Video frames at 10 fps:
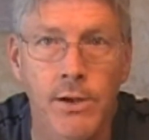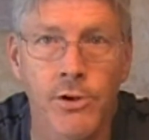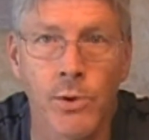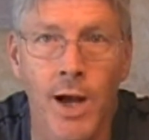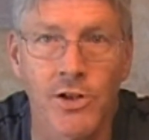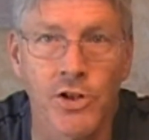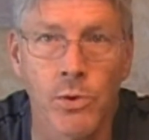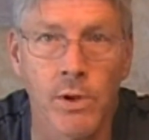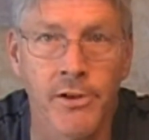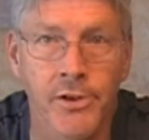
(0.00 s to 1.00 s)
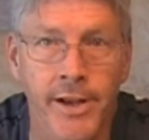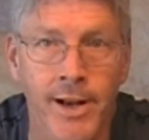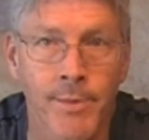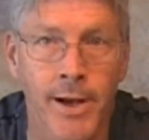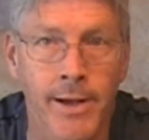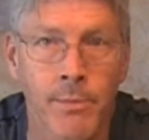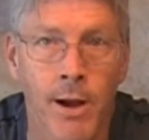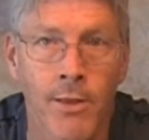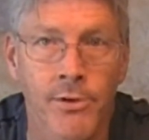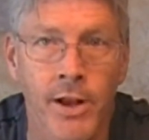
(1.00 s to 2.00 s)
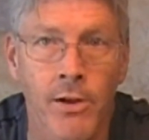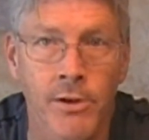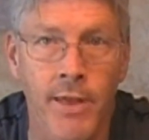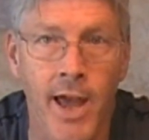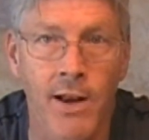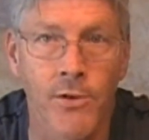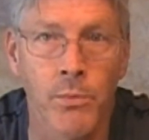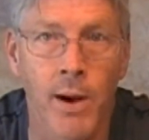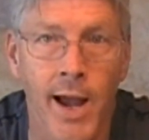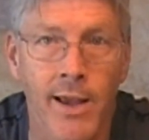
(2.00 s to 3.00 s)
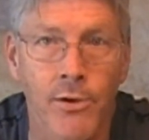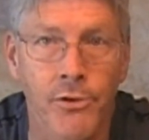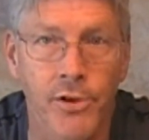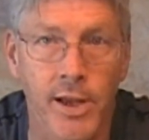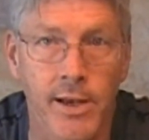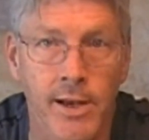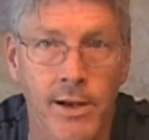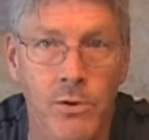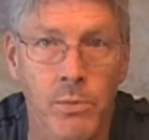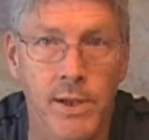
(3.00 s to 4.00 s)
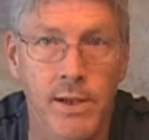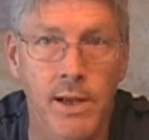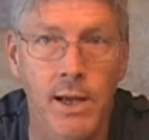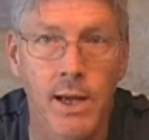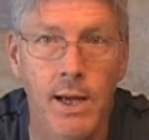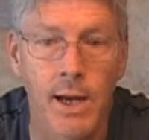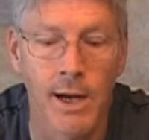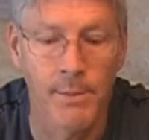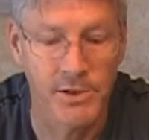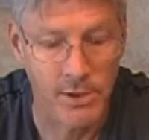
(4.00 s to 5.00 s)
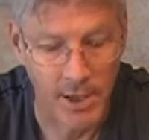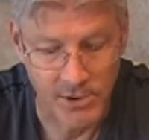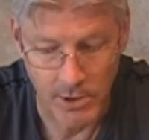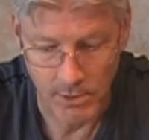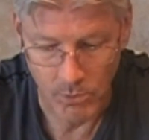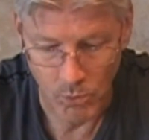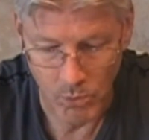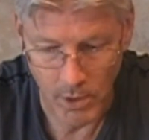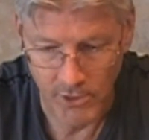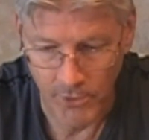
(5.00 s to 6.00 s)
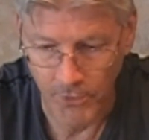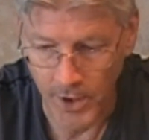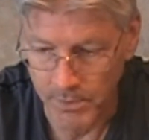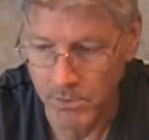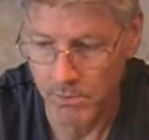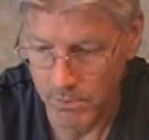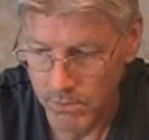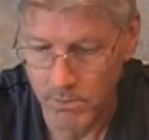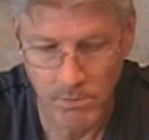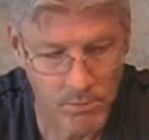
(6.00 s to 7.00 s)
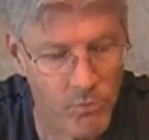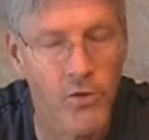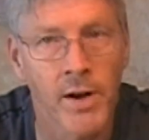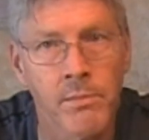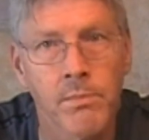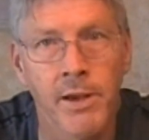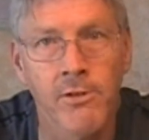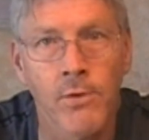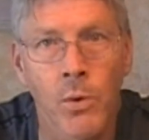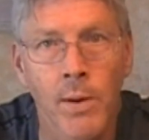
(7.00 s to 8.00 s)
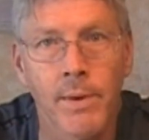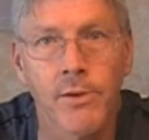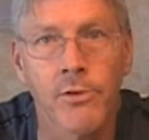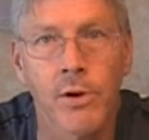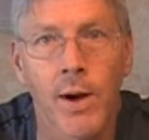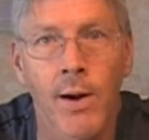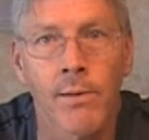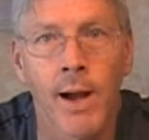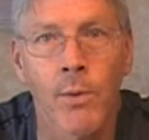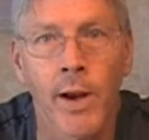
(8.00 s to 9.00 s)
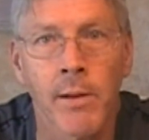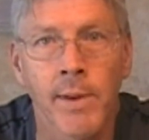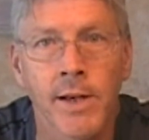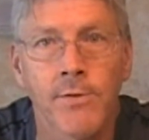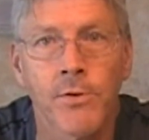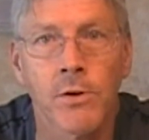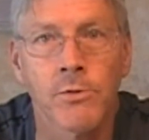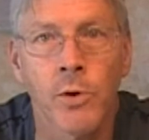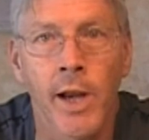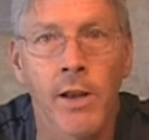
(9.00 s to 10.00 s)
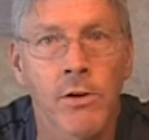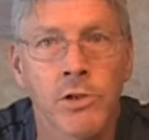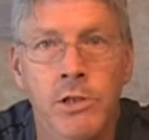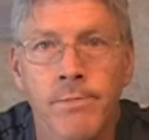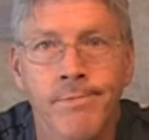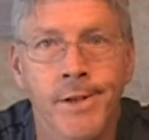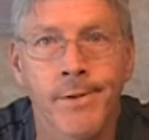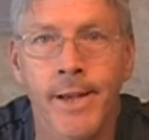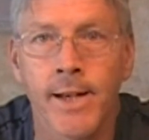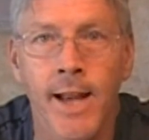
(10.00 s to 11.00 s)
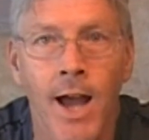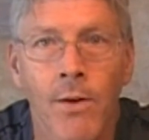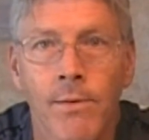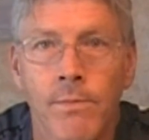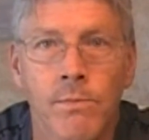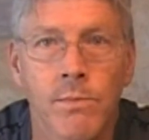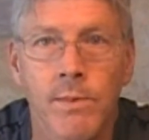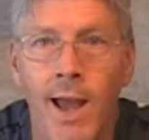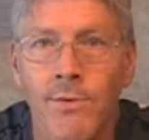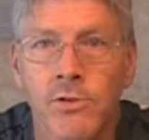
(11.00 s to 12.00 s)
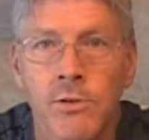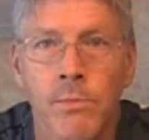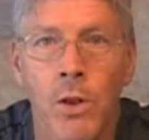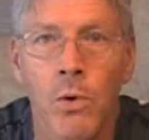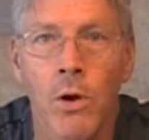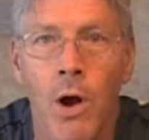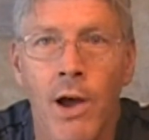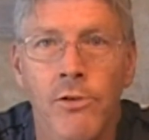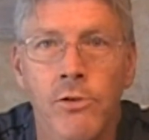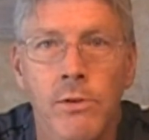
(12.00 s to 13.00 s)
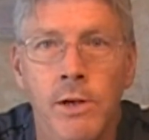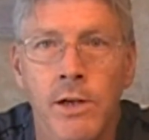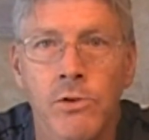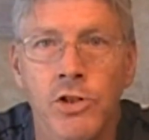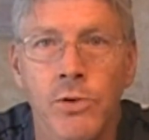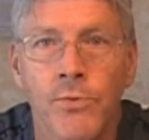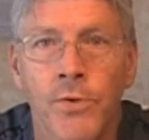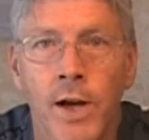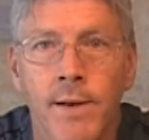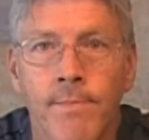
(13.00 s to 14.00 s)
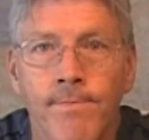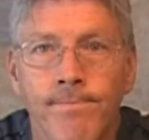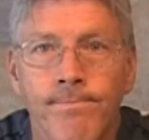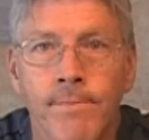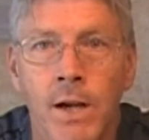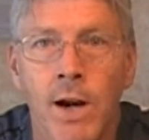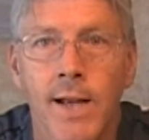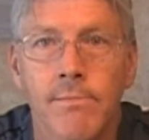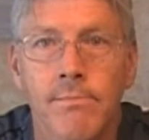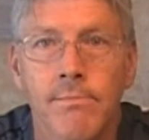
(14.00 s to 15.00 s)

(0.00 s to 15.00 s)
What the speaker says: do not shoot listing, and I'm not going to bother telling you that. If you buy it, you'll see it, you know, but it's a fun piece of equipment, so I recommend it for training or just, you know, getting out and having some low cost, you know, shooting fun. All right,